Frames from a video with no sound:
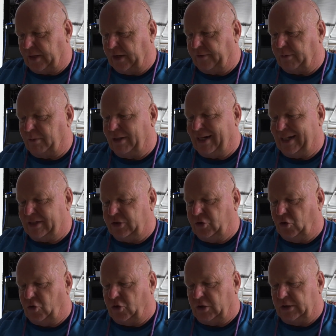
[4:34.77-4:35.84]
Hi from
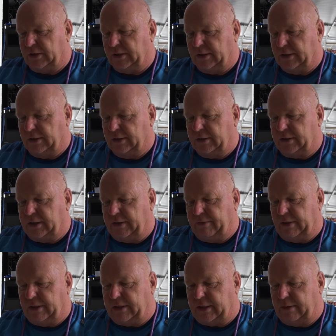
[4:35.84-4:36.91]
Glasgow. Good
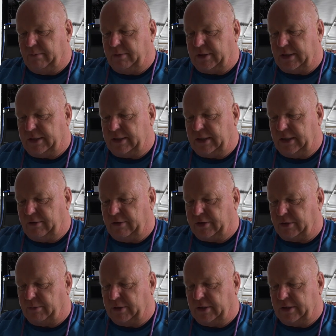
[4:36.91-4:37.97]
evening, Tim, says Sarah.
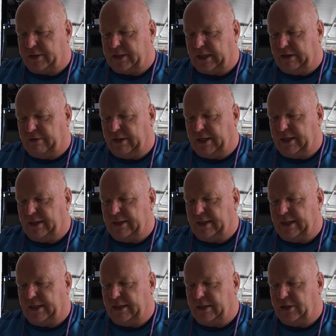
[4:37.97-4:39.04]
So we got Sarah, Ann,
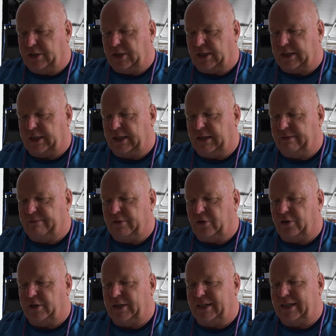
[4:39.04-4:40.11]
Alan, Jackie,
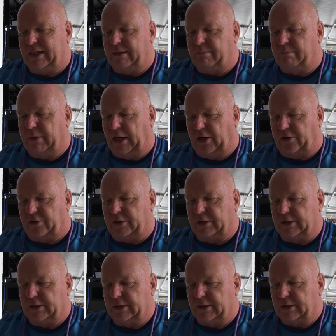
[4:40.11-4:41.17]
Yvonne, Ian Miller,
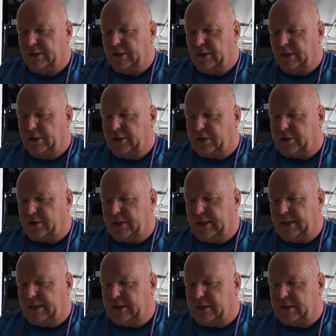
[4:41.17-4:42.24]

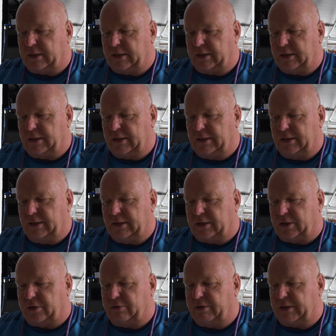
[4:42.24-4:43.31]
Craig,
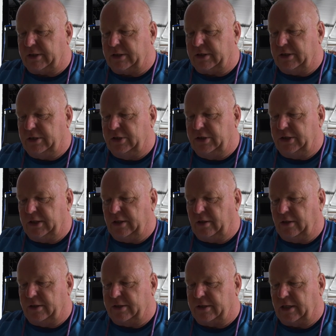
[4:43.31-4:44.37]
Chris,
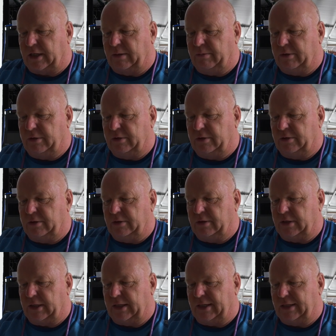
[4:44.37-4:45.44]
Jill,
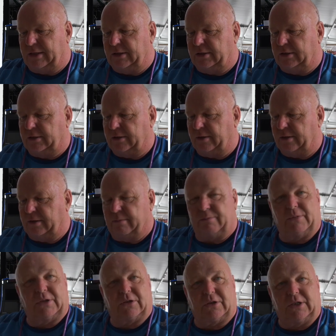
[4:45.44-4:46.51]
Simon, Alan,
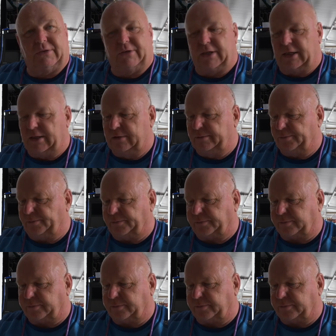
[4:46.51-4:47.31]
good evening Alan,